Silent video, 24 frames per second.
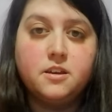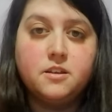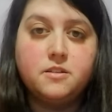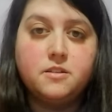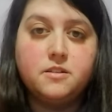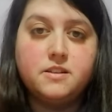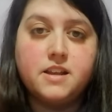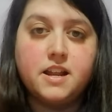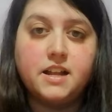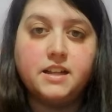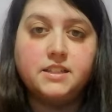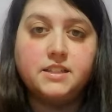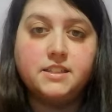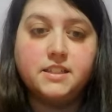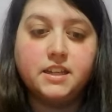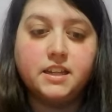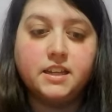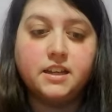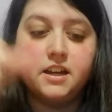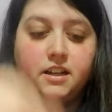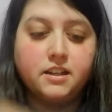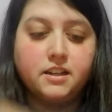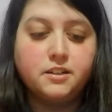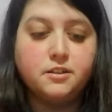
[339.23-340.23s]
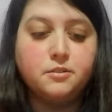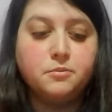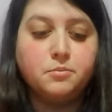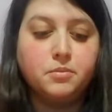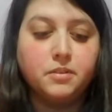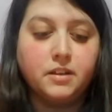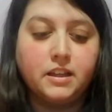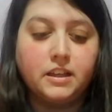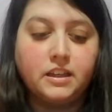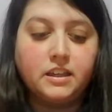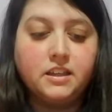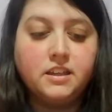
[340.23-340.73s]
nesting under
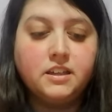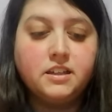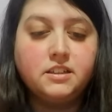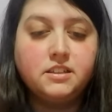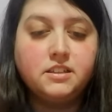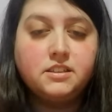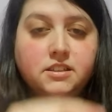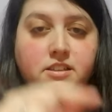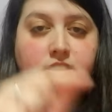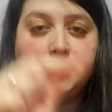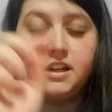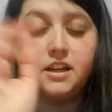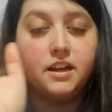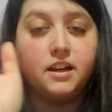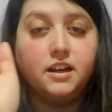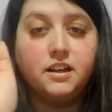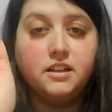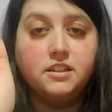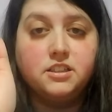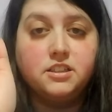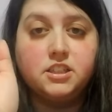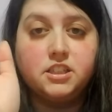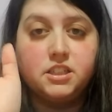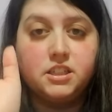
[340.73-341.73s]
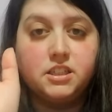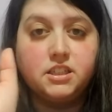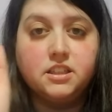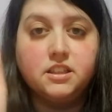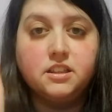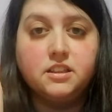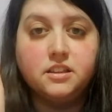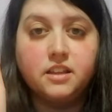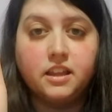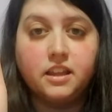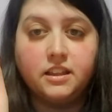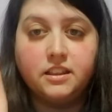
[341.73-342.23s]
blankets. Uh, she
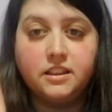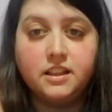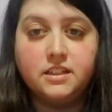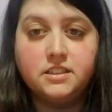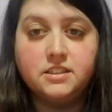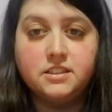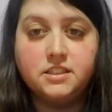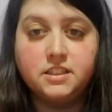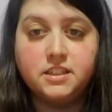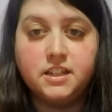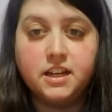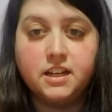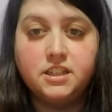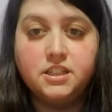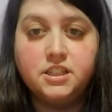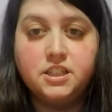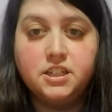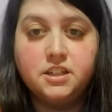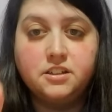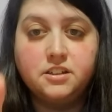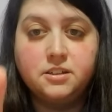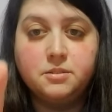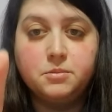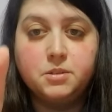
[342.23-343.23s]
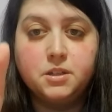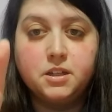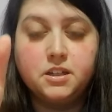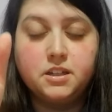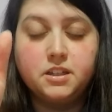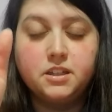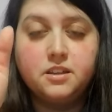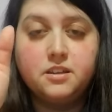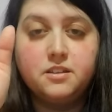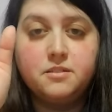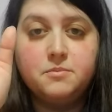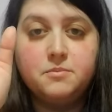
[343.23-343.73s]
like that's the dachshund I'm
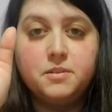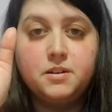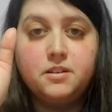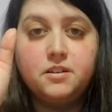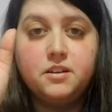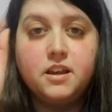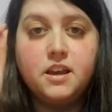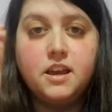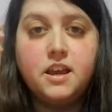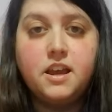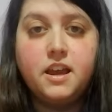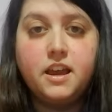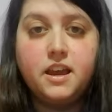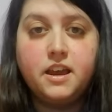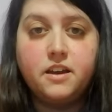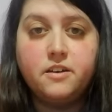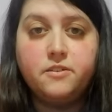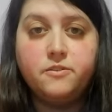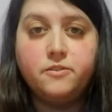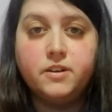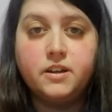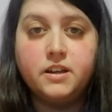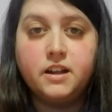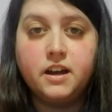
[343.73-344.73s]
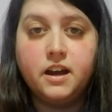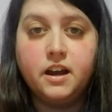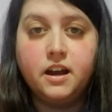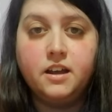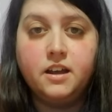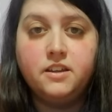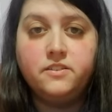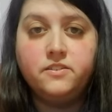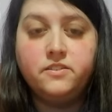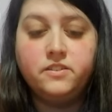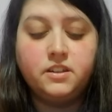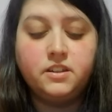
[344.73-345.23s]
talking about. And when
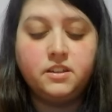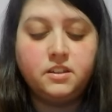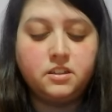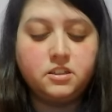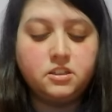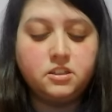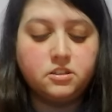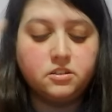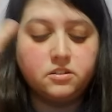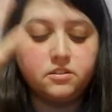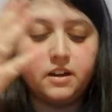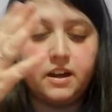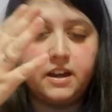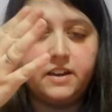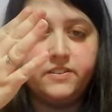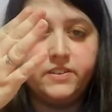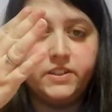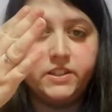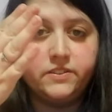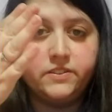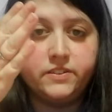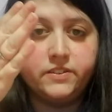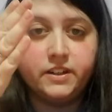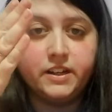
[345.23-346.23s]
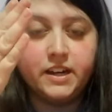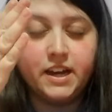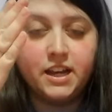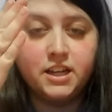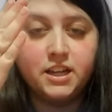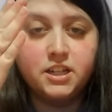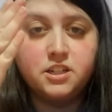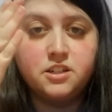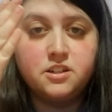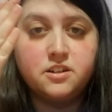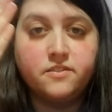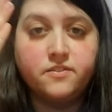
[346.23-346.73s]
Ivy, so Ivy's very
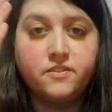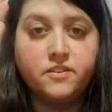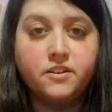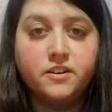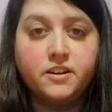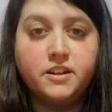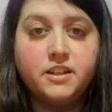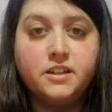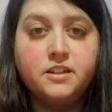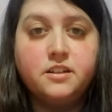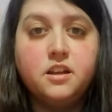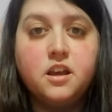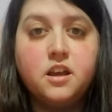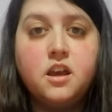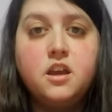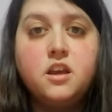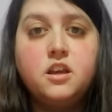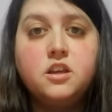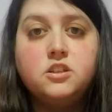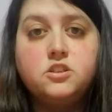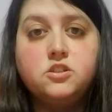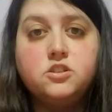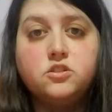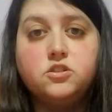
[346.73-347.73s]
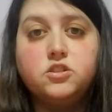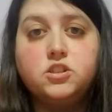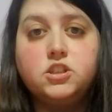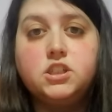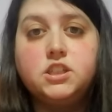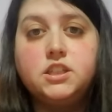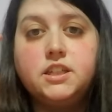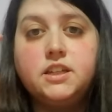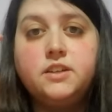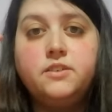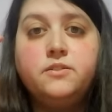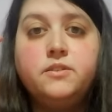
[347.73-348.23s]
extroverted, so
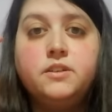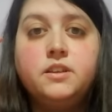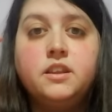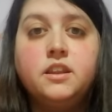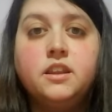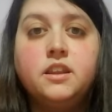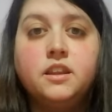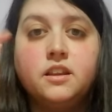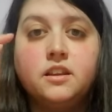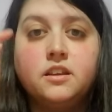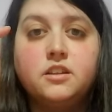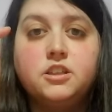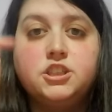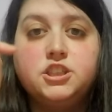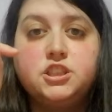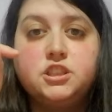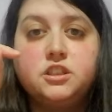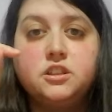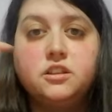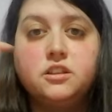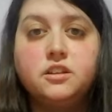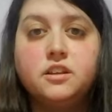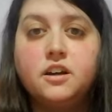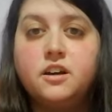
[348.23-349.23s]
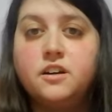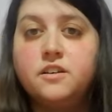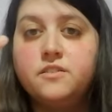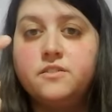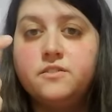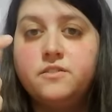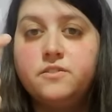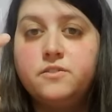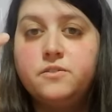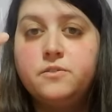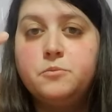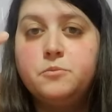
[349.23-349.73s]
she would she'll
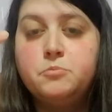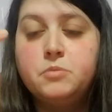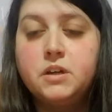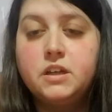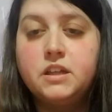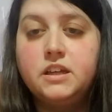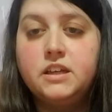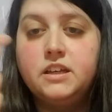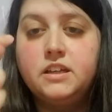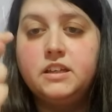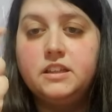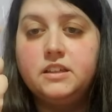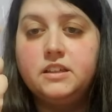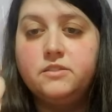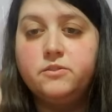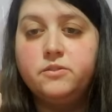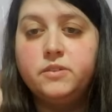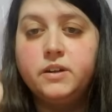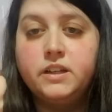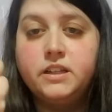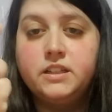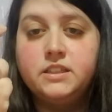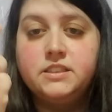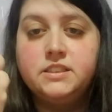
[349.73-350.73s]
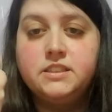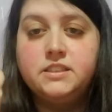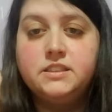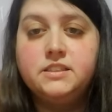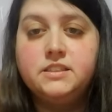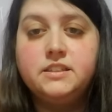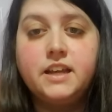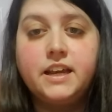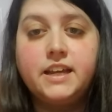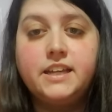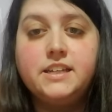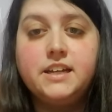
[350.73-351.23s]
love, but when it's
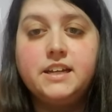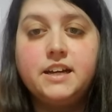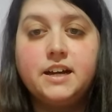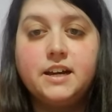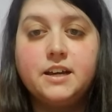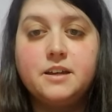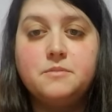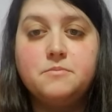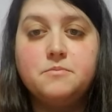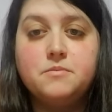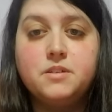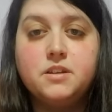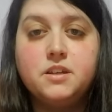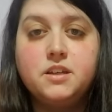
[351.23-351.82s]
nighttime,